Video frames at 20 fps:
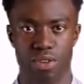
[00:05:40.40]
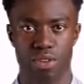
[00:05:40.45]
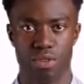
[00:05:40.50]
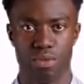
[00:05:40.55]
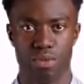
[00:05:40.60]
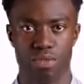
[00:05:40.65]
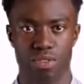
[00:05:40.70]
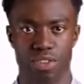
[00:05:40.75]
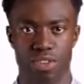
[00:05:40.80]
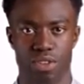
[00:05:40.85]

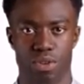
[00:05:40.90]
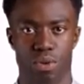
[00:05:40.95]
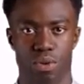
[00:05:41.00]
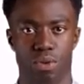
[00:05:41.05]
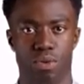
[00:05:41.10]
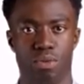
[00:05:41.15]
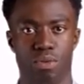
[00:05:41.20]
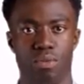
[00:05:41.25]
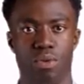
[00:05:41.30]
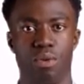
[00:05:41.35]
Use
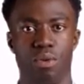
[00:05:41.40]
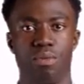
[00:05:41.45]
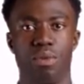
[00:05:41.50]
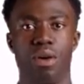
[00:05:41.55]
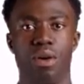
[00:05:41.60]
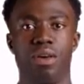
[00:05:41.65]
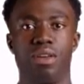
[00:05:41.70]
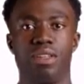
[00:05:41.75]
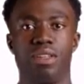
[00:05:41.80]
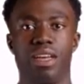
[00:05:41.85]
short-form
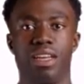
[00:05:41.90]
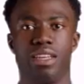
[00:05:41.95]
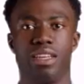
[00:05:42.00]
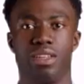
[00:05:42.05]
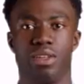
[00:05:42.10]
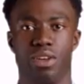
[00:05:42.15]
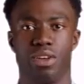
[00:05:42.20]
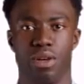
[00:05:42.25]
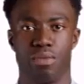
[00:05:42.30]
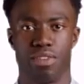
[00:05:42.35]
content
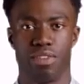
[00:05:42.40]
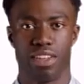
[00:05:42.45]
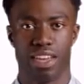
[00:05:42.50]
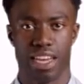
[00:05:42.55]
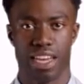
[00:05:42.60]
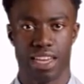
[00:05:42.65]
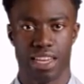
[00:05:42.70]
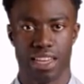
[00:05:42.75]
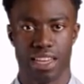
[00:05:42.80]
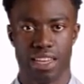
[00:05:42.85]
to solve a
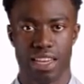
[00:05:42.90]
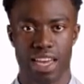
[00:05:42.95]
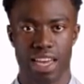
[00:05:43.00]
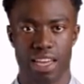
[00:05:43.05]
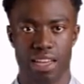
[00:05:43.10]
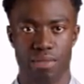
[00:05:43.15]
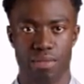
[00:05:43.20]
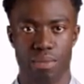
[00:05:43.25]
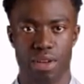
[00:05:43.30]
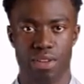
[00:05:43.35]

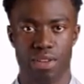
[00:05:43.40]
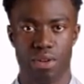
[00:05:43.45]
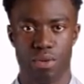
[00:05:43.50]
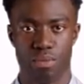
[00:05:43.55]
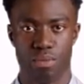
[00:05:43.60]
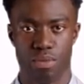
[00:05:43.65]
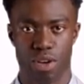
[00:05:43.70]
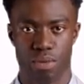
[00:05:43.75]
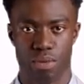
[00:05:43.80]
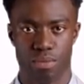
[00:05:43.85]
60-second micro
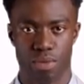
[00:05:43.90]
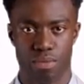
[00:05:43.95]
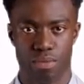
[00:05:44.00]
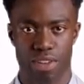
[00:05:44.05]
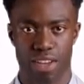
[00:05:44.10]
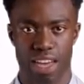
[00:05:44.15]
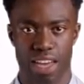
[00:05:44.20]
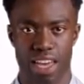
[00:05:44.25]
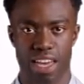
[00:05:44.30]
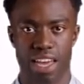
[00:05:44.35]
problem
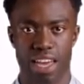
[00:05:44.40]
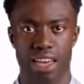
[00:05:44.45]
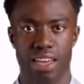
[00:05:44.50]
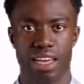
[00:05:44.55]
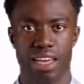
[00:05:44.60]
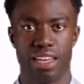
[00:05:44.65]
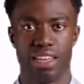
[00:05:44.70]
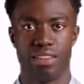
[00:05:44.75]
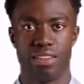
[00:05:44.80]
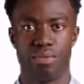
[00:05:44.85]

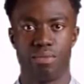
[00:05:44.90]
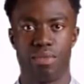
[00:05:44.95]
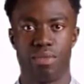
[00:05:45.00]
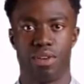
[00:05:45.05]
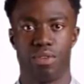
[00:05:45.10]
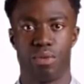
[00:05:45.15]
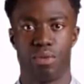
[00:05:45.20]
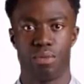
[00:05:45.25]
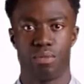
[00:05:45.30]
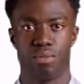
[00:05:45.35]
and then just
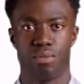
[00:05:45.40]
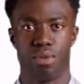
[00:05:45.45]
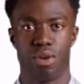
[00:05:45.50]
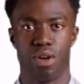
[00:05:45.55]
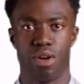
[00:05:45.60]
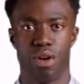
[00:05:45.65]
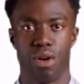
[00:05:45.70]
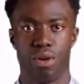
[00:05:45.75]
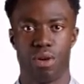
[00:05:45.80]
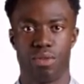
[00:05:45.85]
funnel
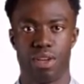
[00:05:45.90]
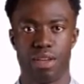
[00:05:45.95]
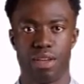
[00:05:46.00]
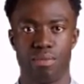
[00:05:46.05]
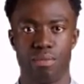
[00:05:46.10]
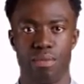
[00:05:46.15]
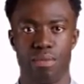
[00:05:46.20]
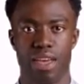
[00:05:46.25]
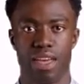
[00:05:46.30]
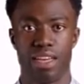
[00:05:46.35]
all
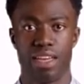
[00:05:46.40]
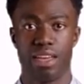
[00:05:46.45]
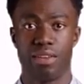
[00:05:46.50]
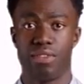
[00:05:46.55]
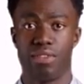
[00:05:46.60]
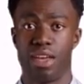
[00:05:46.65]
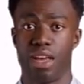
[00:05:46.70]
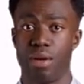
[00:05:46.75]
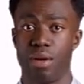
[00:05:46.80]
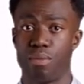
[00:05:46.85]
that
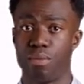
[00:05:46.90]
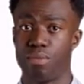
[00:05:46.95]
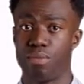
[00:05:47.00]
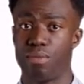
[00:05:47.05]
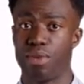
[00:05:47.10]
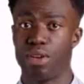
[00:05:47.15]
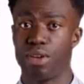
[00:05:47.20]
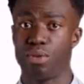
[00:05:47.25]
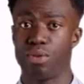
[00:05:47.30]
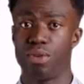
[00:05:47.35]
massive
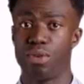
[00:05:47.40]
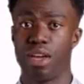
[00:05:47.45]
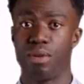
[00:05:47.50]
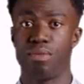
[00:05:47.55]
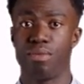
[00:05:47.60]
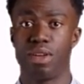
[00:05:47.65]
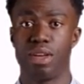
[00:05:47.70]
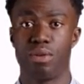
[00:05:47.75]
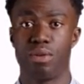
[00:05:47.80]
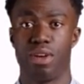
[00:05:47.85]
top-of-funnel
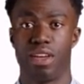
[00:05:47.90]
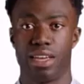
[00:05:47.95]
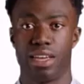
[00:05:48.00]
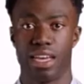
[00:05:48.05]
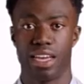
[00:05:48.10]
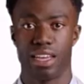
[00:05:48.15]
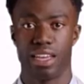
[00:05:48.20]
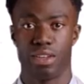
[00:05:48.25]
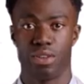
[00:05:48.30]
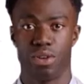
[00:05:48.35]
traffic
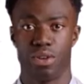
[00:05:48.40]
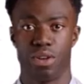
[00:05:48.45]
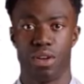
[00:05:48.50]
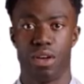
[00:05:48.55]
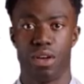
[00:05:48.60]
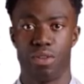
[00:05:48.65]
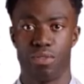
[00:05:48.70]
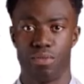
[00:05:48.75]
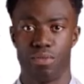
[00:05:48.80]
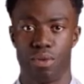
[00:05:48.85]
directly into your
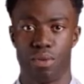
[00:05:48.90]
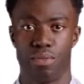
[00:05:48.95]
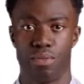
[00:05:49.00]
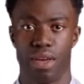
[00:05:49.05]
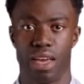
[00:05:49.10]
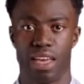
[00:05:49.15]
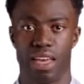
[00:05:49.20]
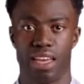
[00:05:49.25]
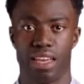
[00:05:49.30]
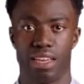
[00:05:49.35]
long-form
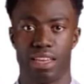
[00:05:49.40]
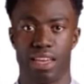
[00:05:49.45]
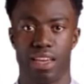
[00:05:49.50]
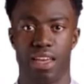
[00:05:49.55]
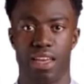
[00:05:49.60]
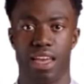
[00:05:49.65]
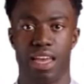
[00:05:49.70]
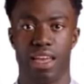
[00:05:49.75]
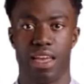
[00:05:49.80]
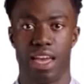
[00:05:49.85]
guides.
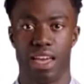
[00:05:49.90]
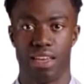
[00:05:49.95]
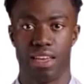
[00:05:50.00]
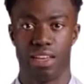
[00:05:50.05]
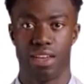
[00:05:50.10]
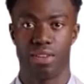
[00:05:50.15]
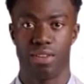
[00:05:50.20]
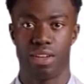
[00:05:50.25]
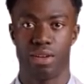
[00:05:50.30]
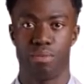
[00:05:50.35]
And
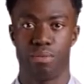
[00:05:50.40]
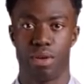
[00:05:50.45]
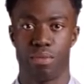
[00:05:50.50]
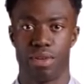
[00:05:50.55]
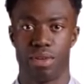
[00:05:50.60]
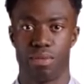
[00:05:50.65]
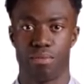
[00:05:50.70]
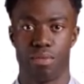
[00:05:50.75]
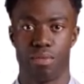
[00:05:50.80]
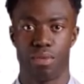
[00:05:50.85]
here is
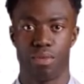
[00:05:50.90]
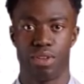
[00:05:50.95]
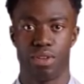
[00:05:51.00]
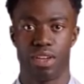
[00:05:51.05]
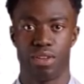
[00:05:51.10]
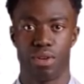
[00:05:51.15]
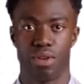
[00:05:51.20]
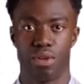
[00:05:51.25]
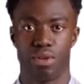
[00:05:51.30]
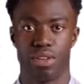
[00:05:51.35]
probably the most
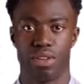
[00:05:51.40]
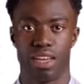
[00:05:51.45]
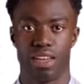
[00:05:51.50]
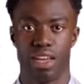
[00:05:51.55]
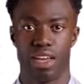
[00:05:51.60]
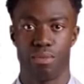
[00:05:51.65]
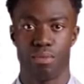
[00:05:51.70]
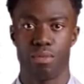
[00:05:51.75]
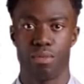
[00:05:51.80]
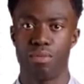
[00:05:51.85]
encouraging
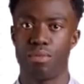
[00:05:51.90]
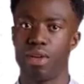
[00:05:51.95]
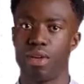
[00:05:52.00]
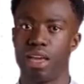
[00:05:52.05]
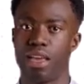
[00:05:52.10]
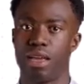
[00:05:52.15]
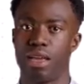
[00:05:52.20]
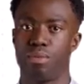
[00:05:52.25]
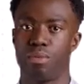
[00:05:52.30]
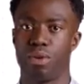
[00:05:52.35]
number for
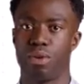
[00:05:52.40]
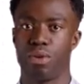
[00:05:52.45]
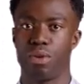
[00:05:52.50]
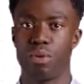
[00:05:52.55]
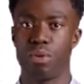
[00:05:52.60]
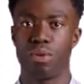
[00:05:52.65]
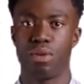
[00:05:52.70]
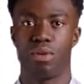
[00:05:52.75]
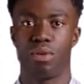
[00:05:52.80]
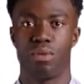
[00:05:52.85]
anyone
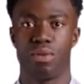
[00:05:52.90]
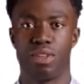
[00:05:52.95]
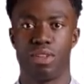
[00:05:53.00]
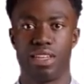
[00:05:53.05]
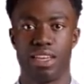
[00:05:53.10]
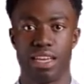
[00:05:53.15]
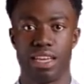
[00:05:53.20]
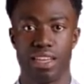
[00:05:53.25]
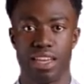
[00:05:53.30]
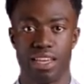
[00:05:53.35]
going through
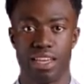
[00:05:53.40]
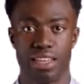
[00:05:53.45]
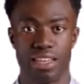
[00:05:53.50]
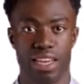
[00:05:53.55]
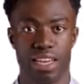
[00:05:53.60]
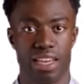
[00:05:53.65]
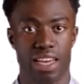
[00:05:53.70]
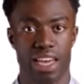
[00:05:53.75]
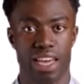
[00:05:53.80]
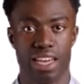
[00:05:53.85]

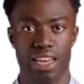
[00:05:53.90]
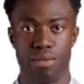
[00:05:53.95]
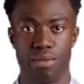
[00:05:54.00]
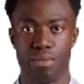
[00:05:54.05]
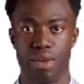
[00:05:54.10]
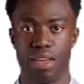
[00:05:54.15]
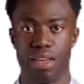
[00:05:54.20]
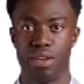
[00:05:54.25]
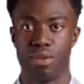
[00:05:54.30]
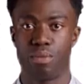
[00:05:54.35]
this
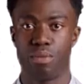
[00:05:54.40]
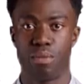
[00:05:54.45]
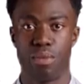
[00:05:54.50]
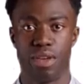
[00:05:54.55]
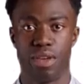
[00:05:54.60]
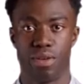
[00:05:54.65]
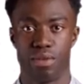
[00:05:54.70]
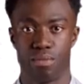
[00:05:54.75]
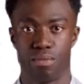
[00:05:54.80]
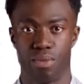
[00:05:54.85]
explainer who
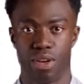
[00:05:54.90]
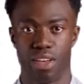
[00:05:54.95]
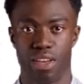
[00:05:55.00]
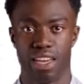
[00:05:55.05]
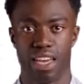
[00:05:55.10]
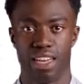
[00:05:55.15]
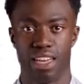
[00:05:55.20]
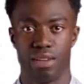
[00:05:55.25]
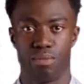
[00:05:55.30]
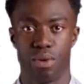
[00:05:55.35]
might be
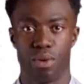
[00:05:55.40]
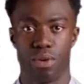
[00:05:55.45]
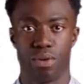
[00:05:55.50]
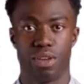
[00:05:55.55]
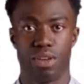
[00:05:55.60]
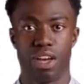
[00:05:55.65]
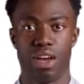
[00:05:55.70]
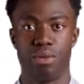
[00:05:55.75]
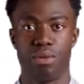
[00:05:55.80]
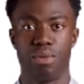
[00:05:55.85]
rocking a smaller
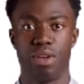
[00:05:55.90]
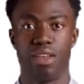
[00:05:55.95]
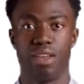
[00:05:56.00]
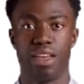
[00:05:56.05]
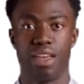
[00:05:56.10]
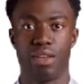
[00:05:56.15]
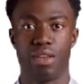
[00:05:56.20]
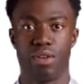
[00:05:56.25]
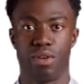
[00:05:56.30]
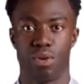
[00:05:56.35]
channel right
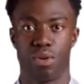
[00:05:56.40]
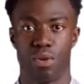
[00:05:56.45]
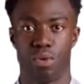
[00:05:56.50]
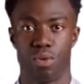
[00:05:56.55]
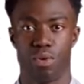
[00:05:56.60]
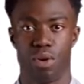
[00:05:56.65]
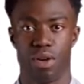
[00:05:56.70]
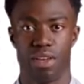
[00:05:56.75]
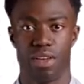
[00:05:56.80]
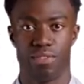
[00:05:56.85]
now.
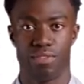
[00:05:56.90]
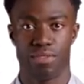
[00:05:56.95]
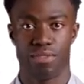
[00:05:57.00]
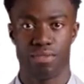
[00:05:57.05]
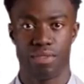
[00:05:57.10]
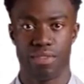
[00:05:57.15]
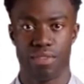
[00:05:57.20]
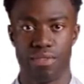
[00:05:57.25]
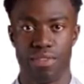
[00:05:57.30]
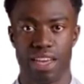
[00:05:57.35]
1.
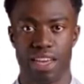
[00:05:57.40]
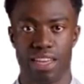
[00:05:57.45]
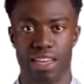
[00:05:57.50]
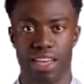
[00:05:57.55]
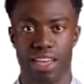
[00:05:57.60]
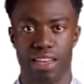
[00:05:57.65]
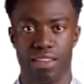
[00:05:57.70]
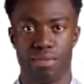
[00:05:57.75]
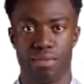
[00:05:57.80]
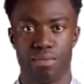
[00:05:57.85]

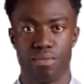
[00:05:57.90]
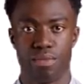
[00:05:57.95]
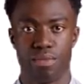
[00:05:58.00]
That's it.